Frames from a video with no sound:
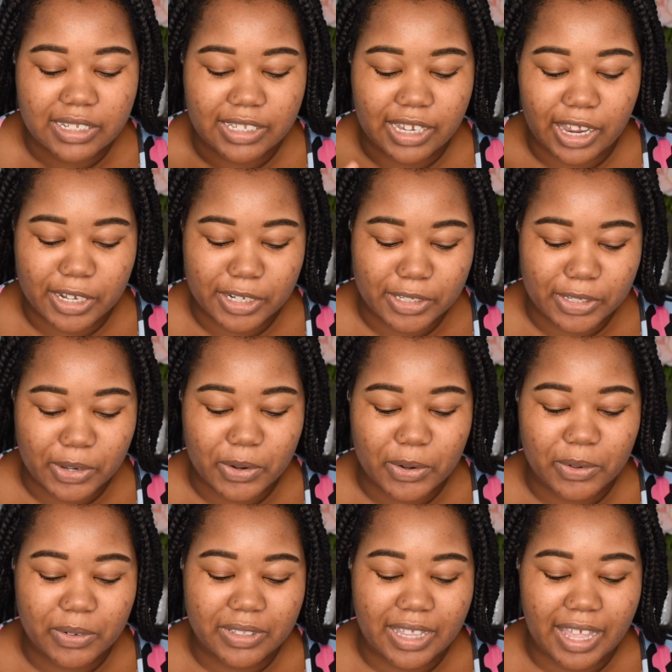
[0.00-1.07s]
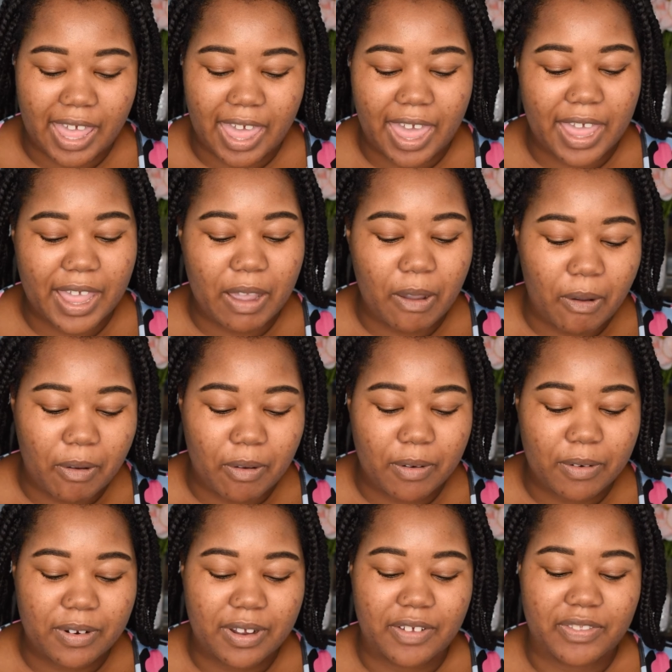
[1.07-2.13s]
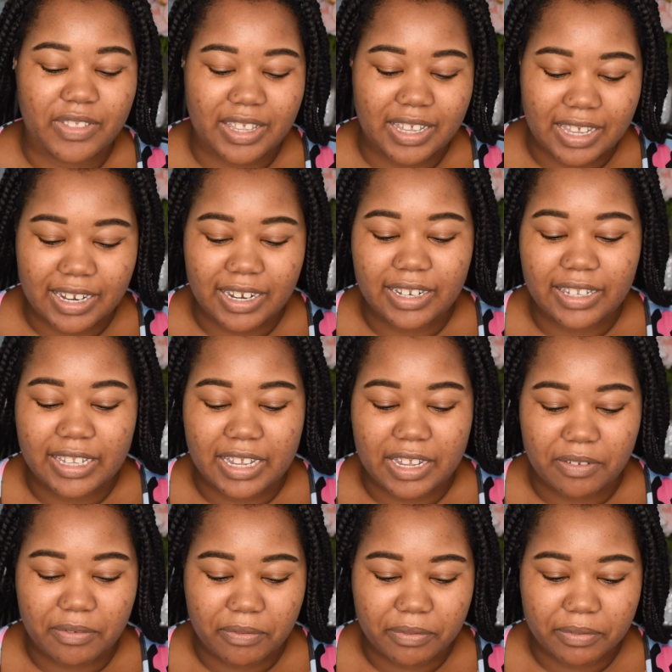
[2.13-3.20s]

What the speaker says: Danzo, the a-hole of the Hidden Leaf.